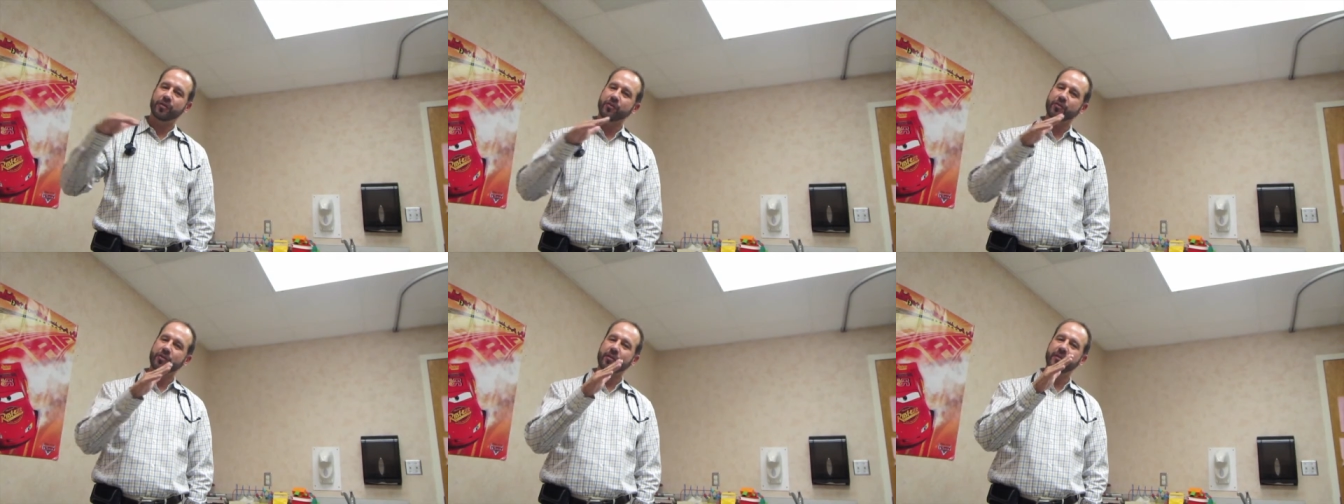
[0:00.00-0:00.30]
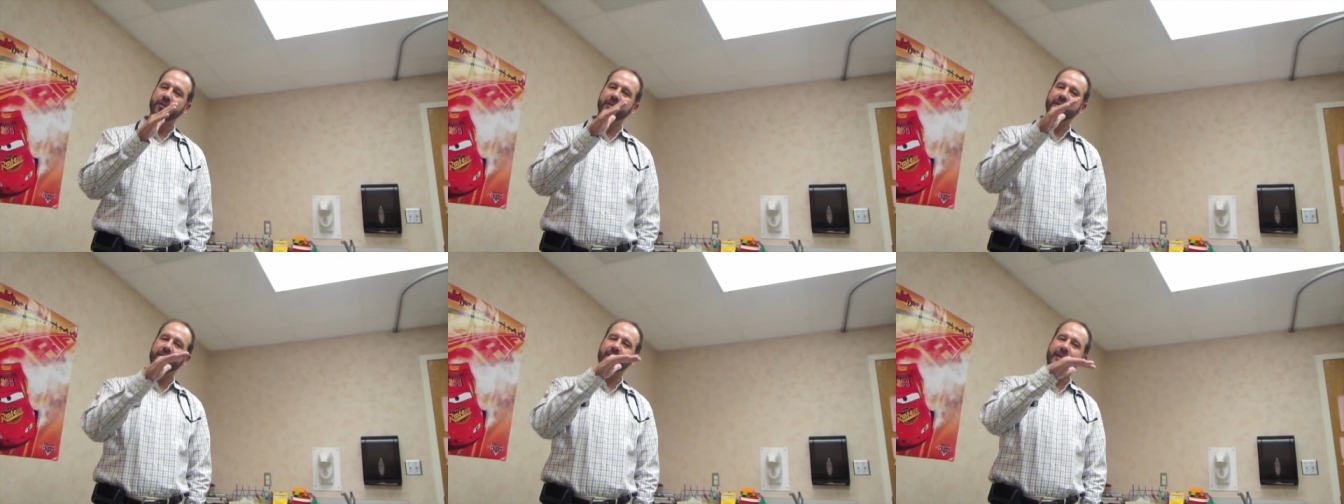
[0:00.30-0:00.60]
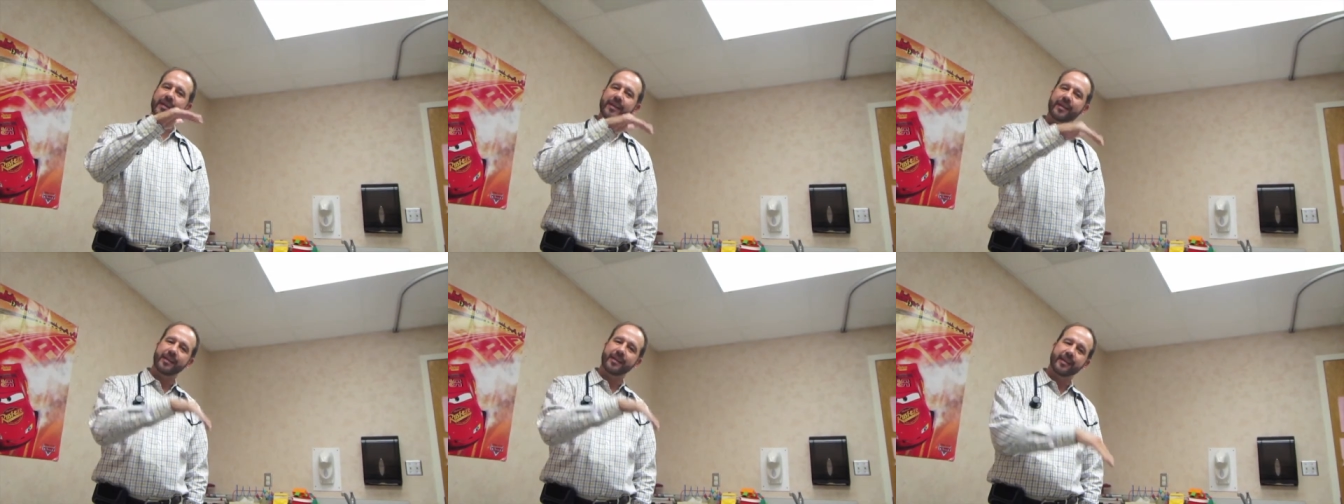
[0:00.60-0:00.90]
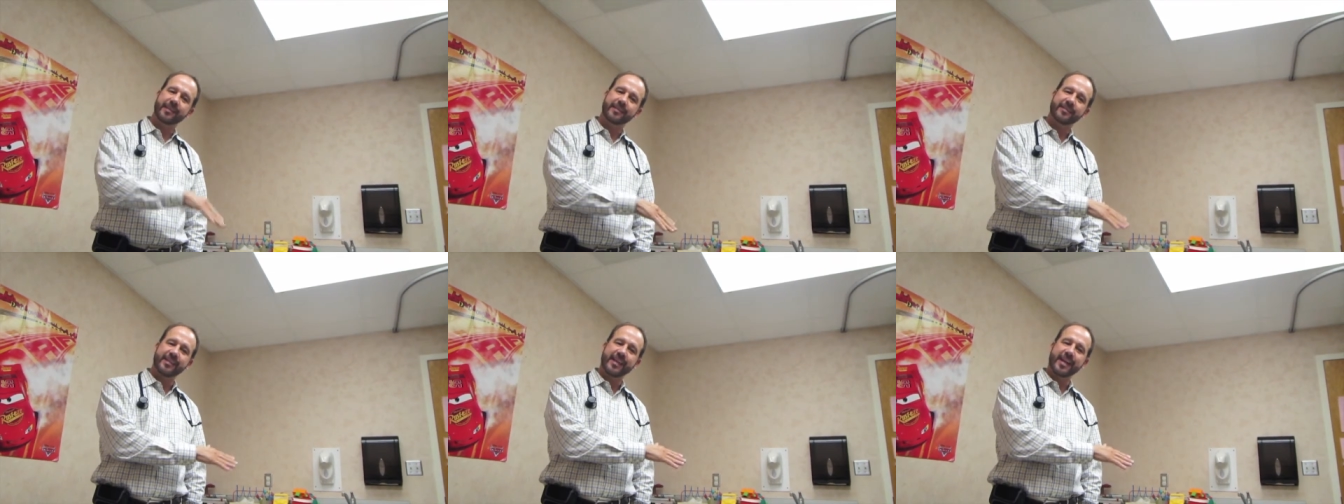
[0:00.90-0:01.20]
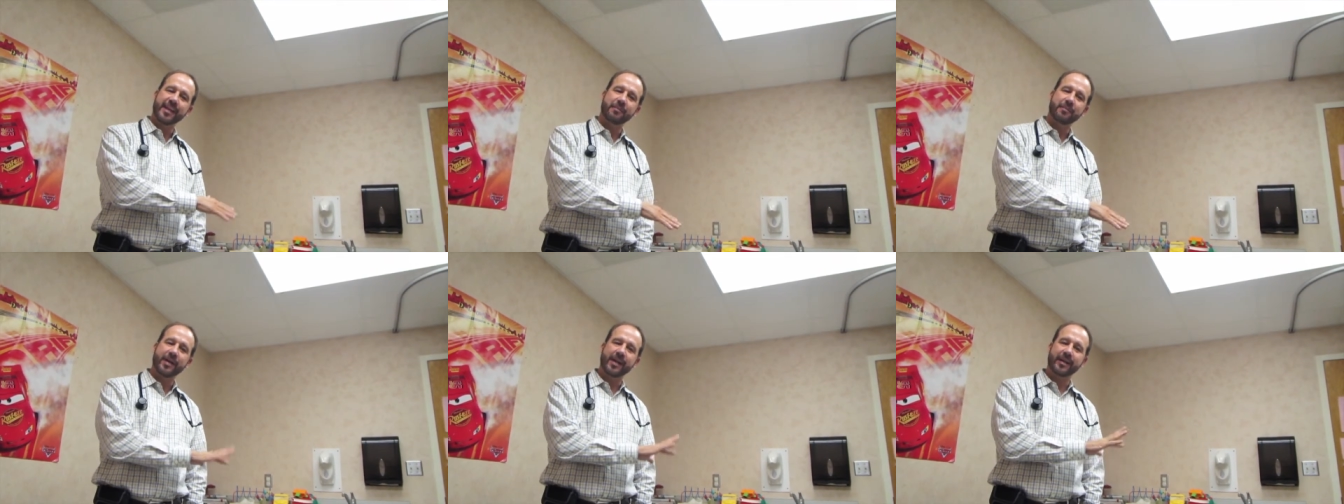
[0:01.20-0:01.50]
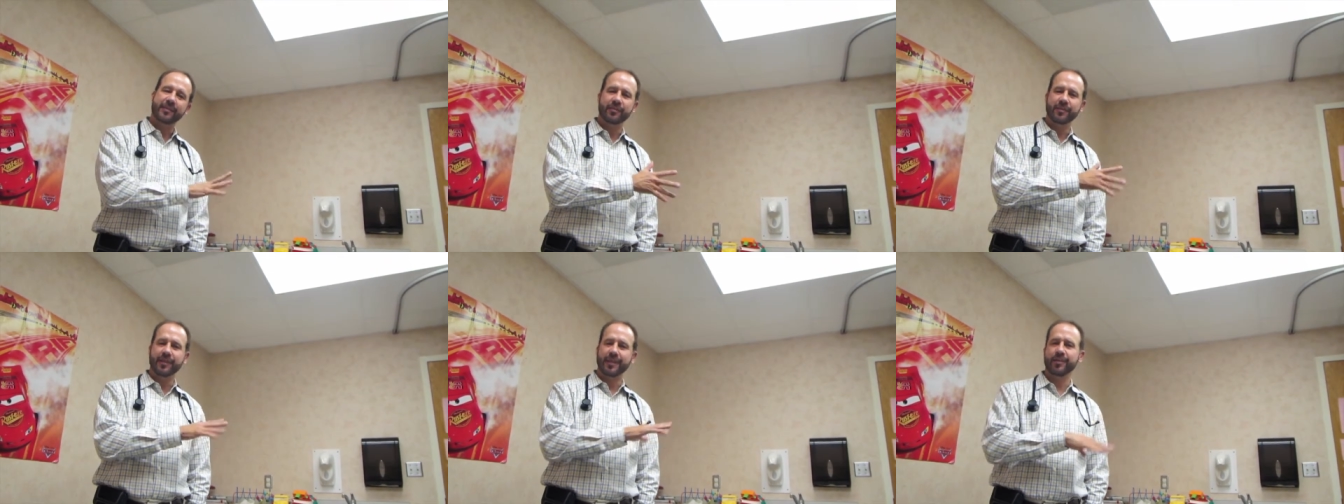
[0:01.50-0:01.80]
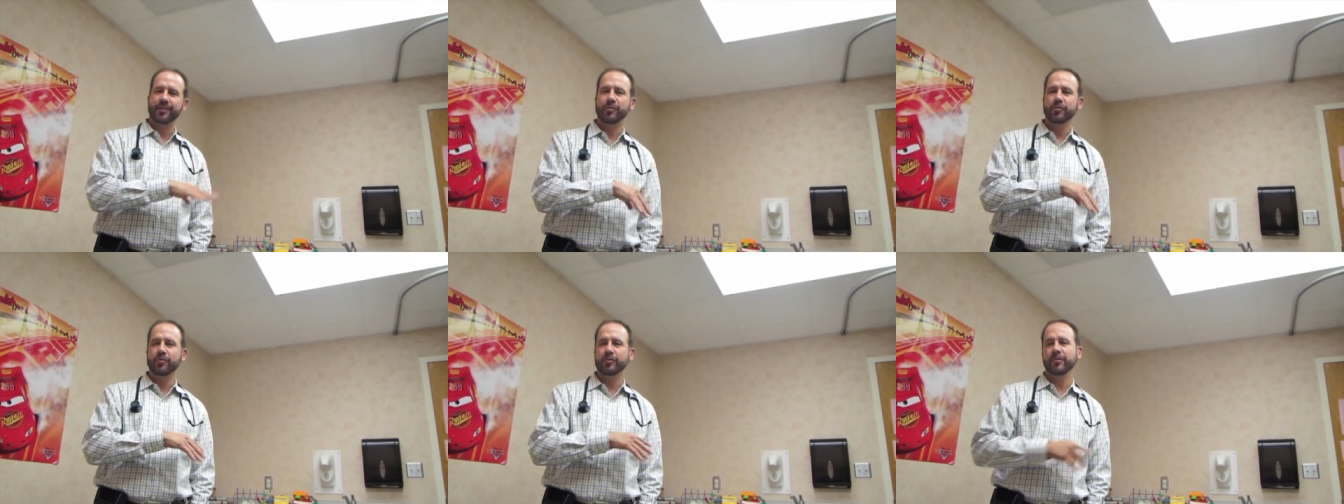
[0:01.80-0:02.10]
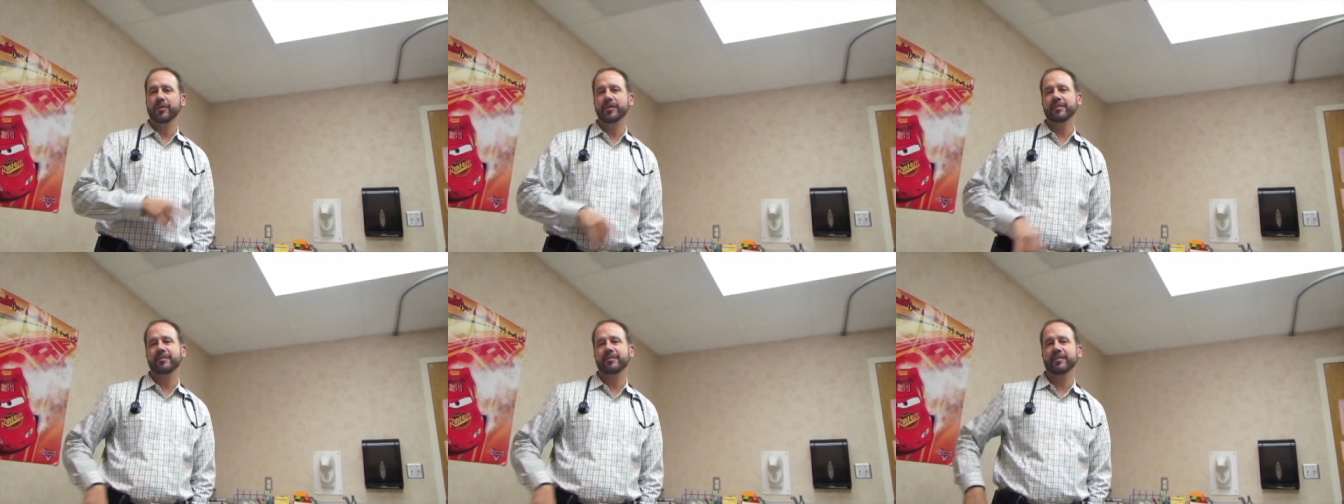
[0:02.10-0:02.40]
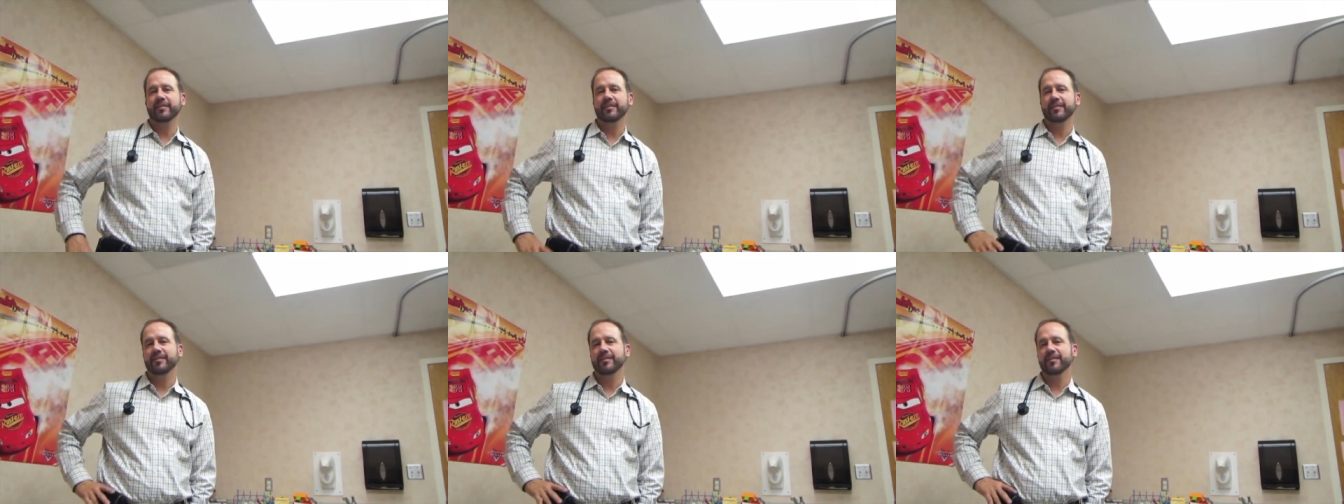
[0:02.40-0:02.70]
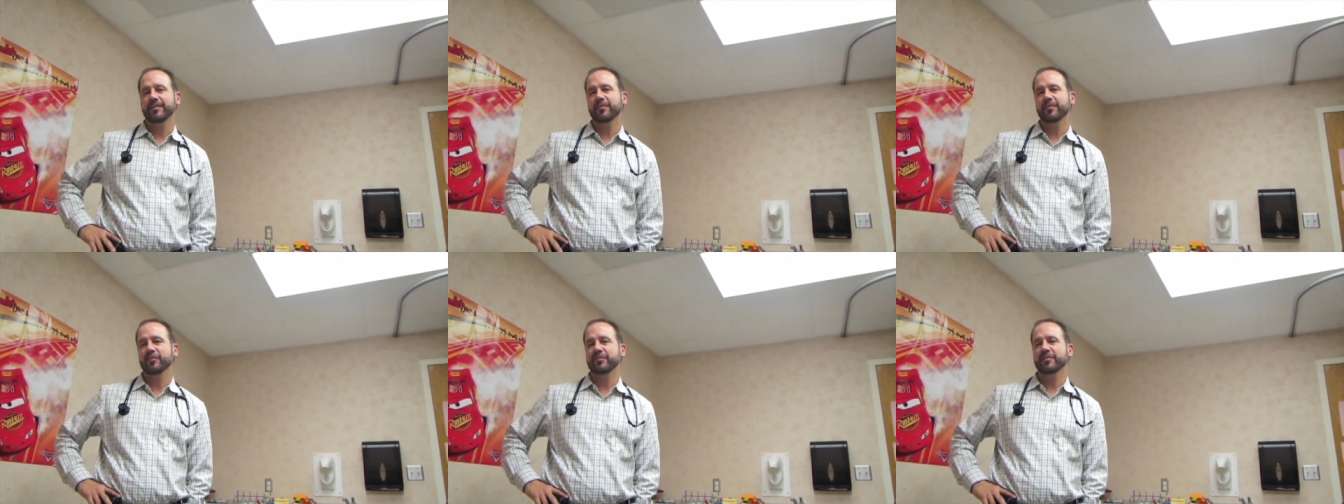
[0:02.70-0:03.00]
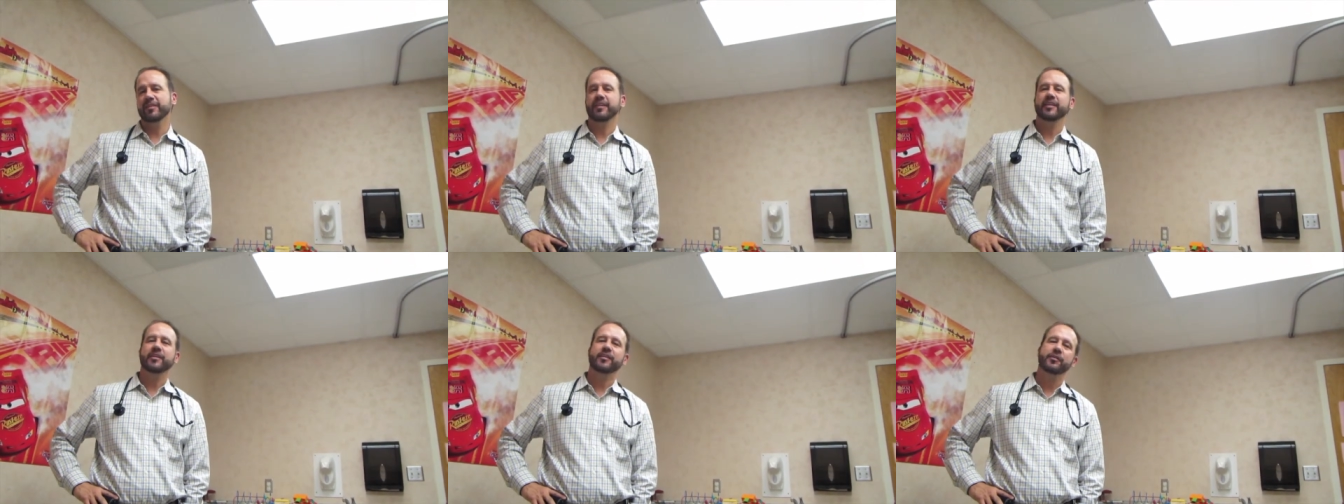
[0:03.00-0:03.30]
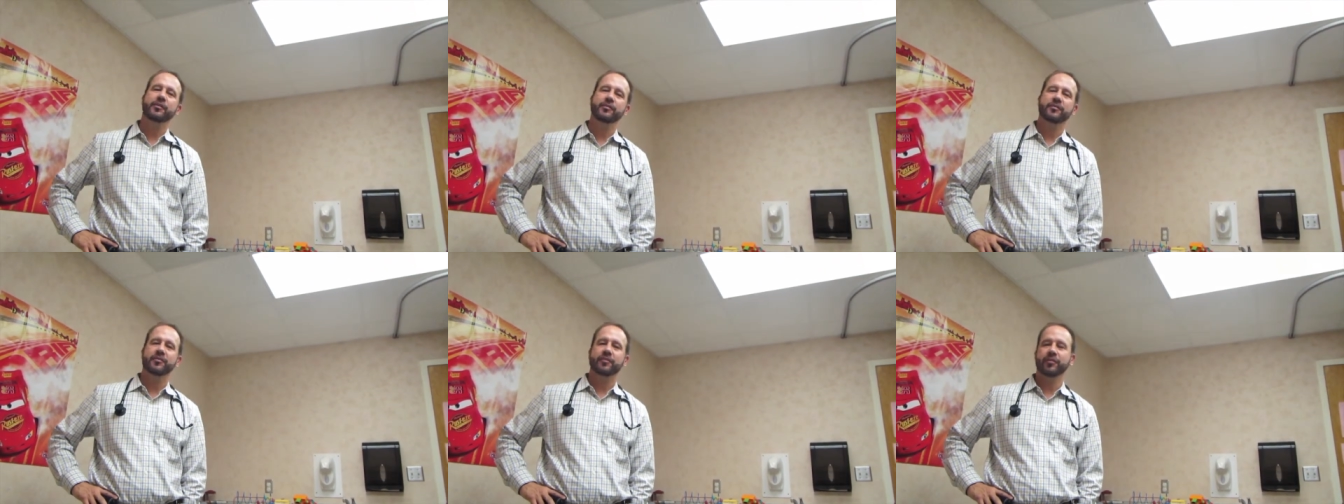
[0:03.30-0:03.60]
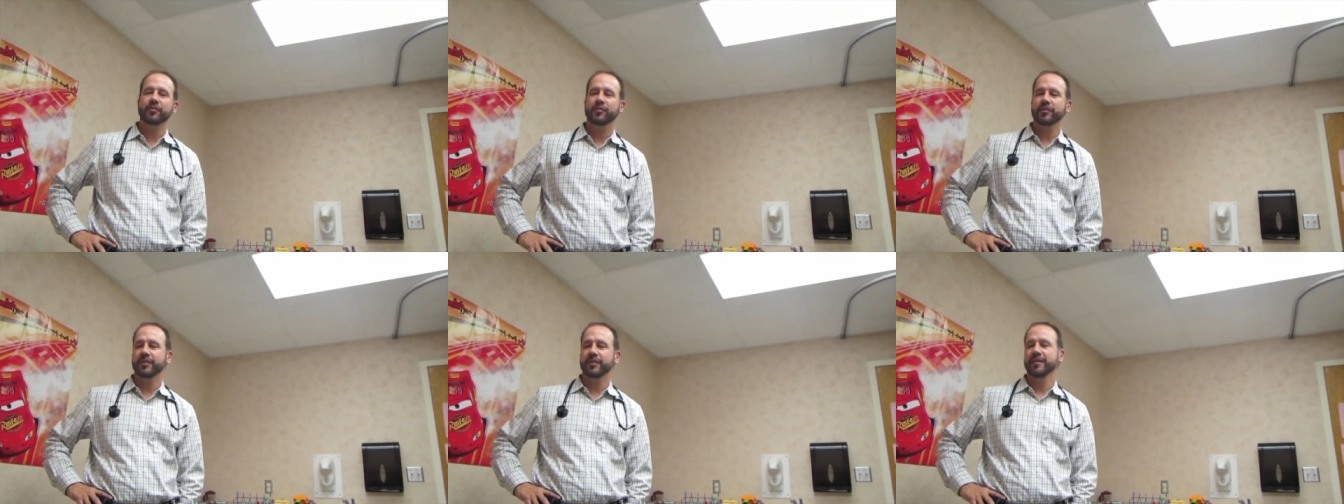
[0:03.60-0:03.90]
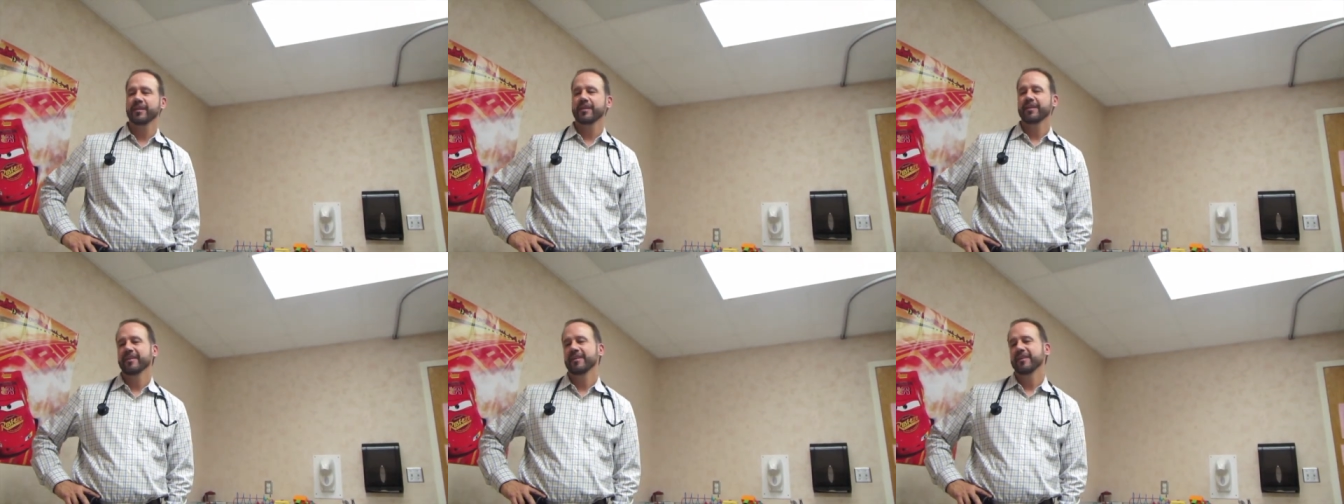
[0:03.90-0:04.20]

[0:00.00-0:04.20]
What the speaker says: looked normal, and then it kind of like sagged back to like, oh, that doesn't looks like he used to look